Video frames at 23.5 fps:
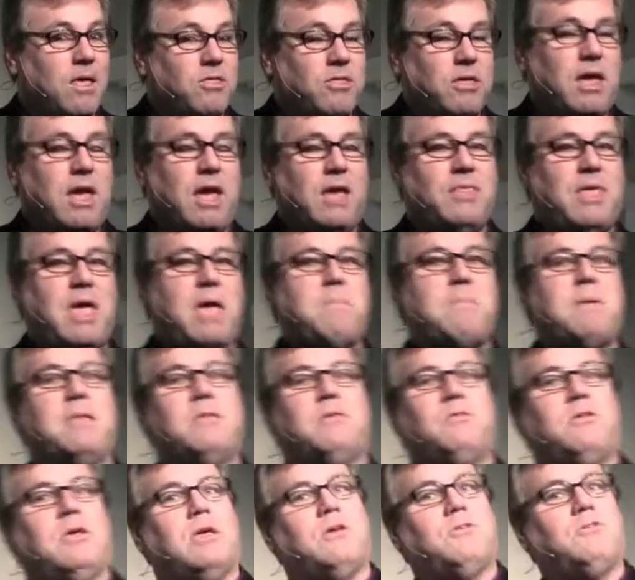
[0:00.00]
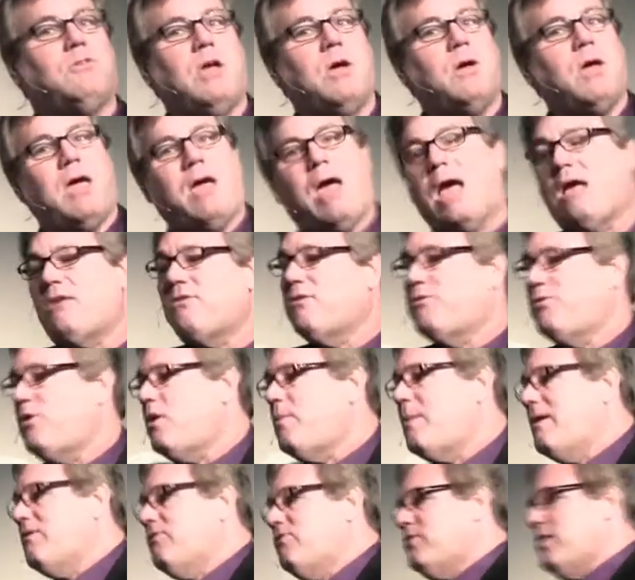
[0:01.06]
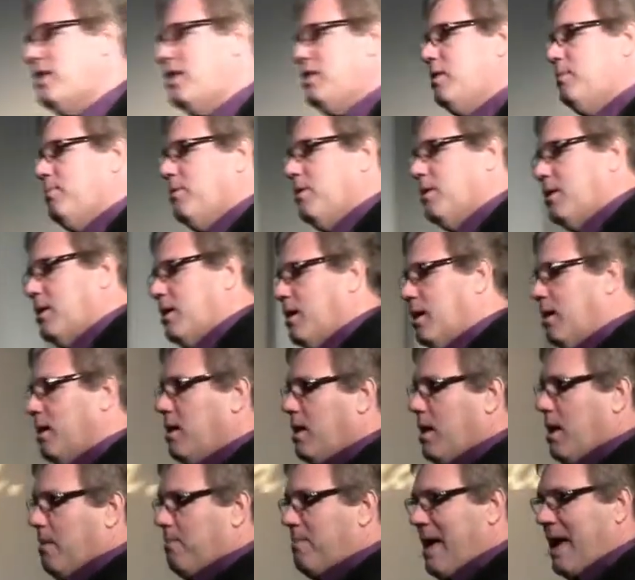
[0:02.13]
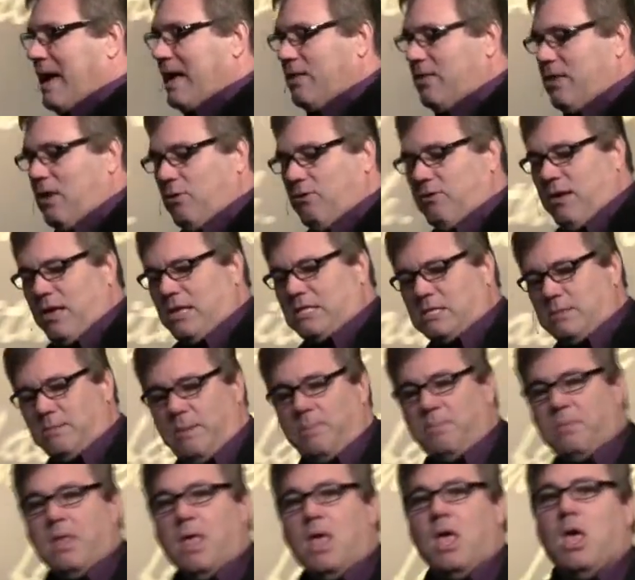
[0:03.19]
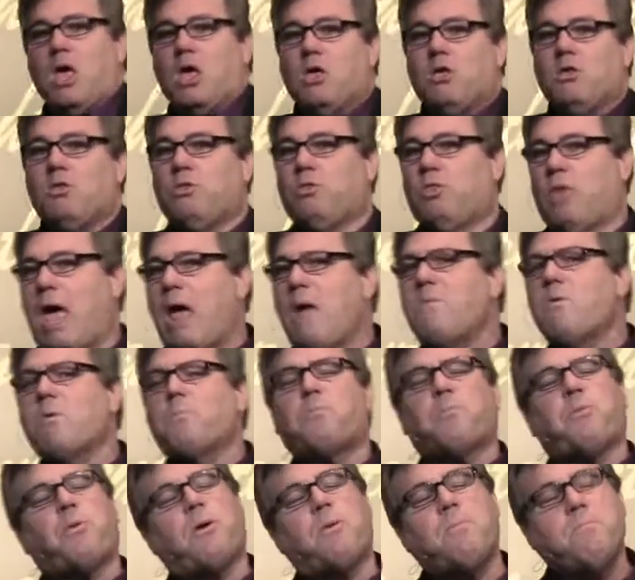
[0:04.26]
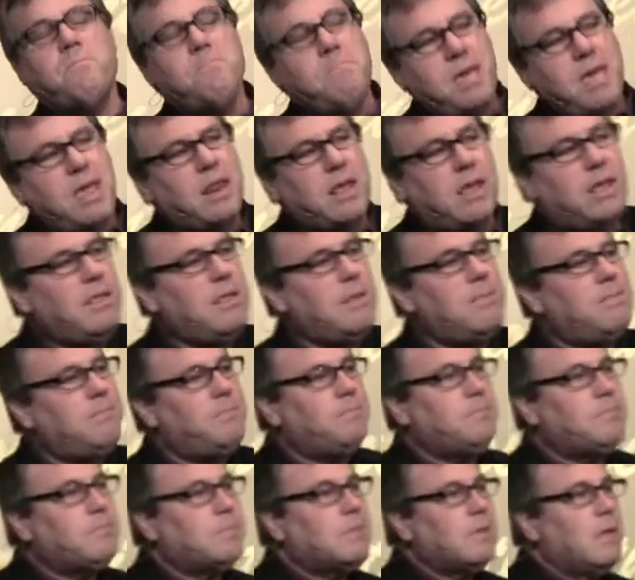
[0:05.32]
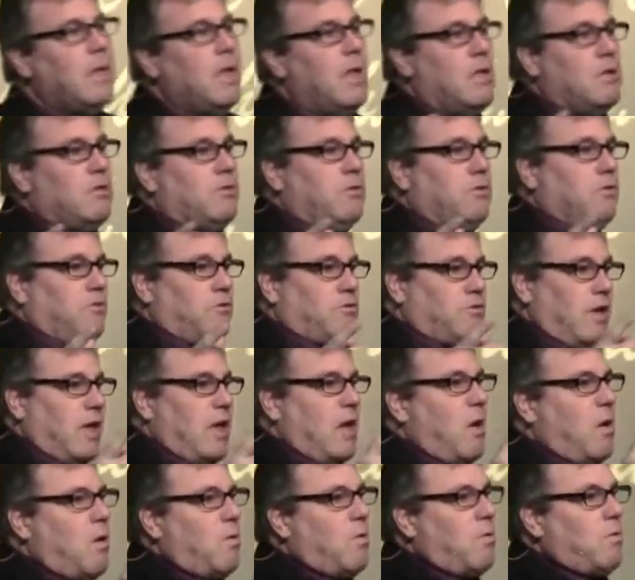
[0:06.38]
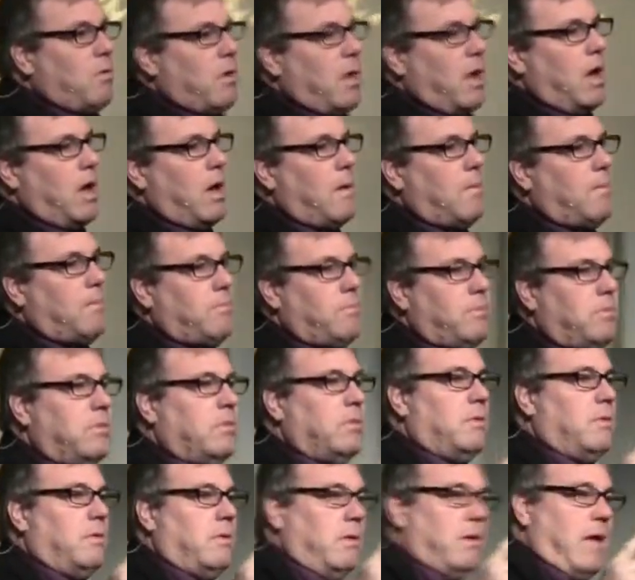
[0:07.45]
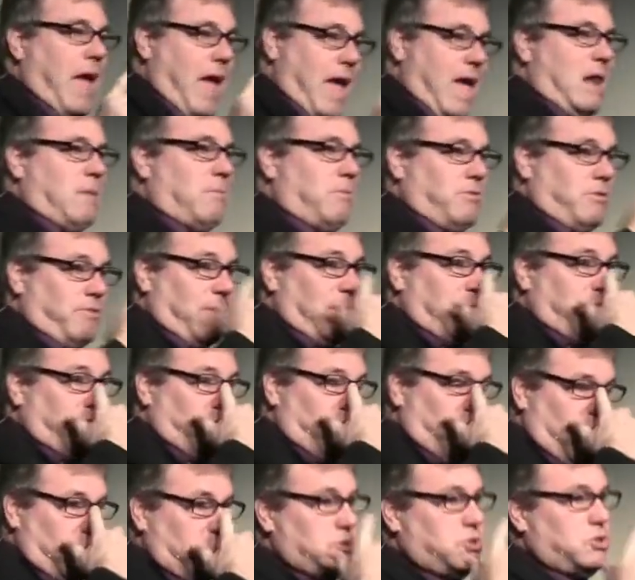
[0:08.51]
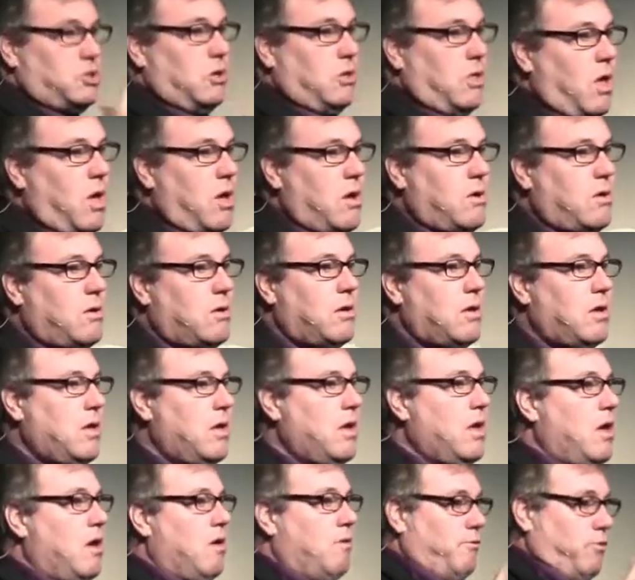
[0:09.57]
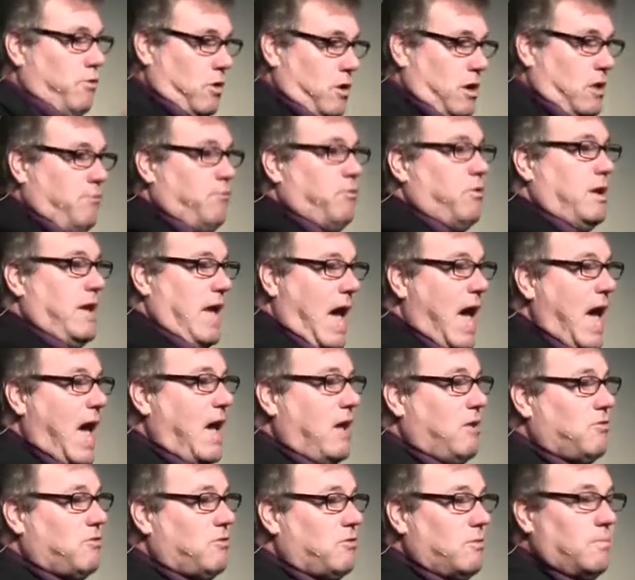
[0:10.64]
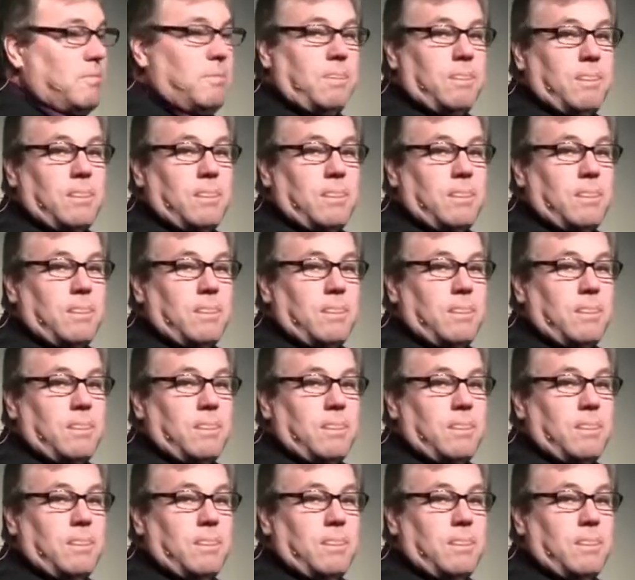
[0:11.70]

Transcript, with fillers: See, had they been, see, because you know, actually, if you go back and study the book uh, back in the Old Testament, they were permitted to sell um, animals if their journey was too long for, for cash